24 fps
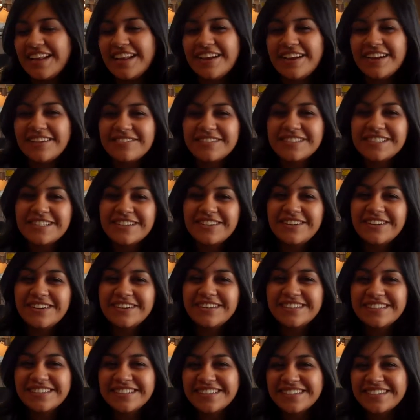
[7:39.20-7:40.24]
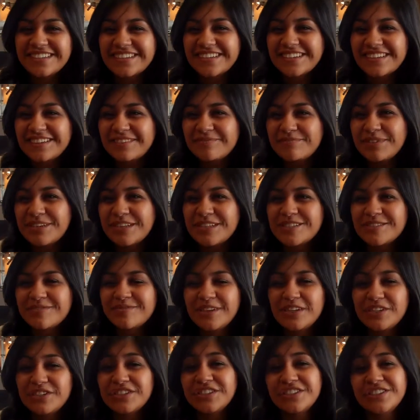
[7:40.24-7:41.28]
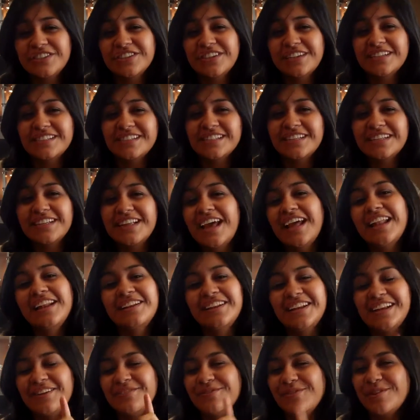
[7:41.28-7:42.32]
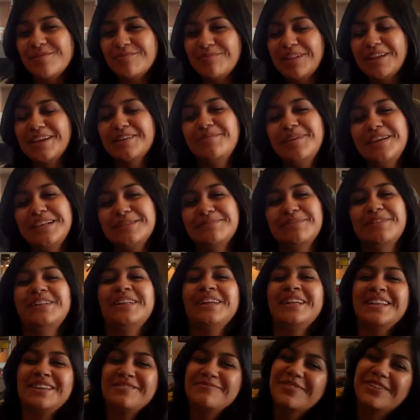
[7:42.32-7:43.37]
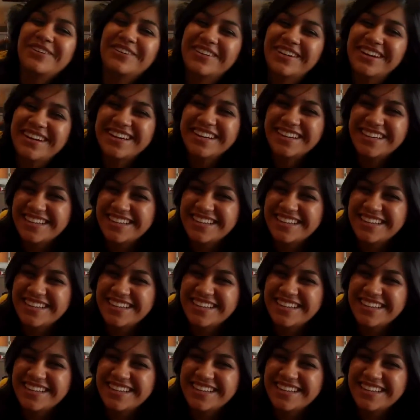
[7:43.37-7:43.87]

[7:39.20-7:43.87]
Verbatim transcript: And I have a scar because of my ginger cousin, and he won't play baseball anymore.